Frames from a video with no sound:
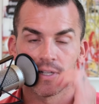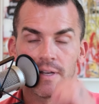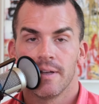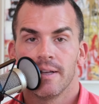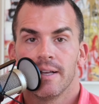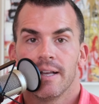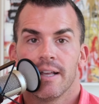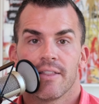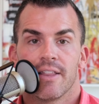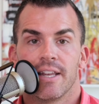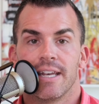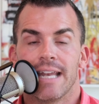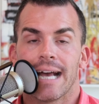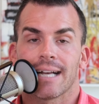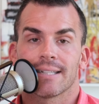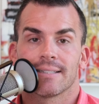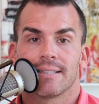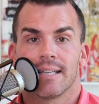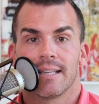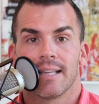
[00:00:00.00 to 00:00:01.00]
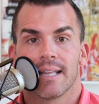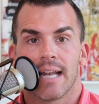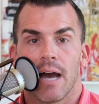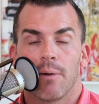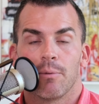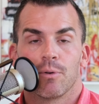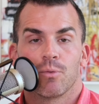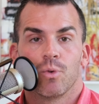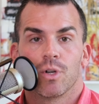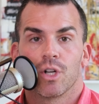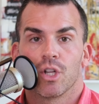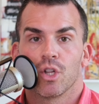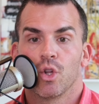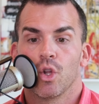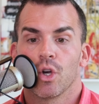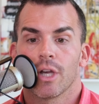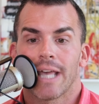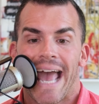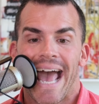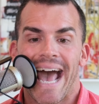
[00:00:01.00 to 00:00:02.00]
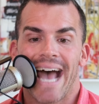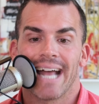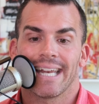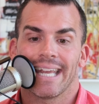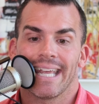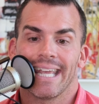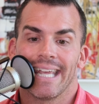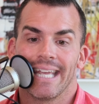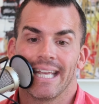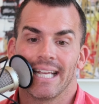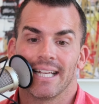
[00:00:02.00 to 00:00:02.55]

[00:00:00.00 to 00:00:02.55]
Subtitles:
The next thing that I would want to look at is